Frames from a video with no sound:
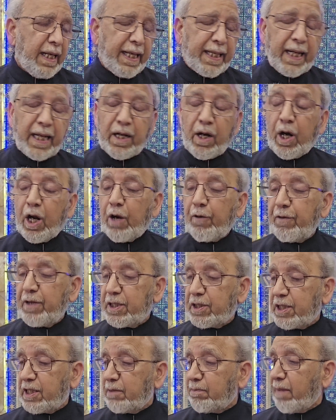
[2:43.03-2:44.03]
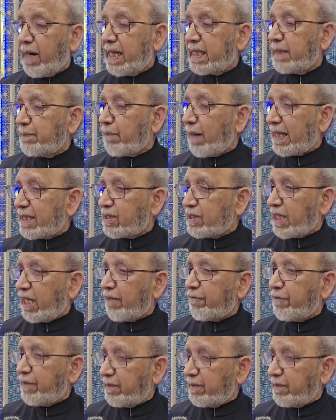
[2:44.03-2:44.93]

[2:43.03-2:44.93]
And I always remind myself,